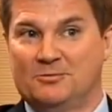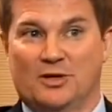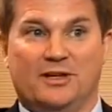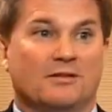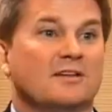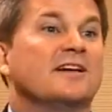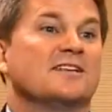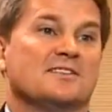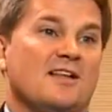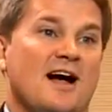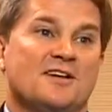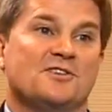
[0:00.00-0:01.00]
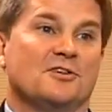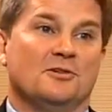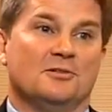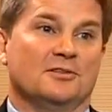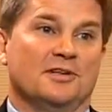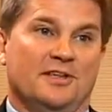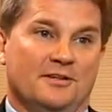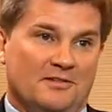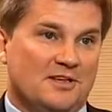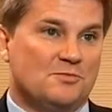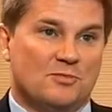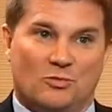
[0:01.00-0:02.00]
what you think is logical in the
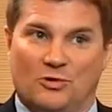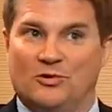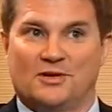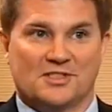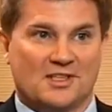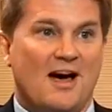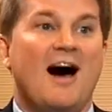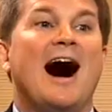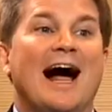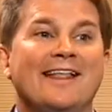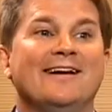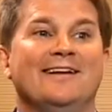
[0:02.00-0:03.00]
investment world is not.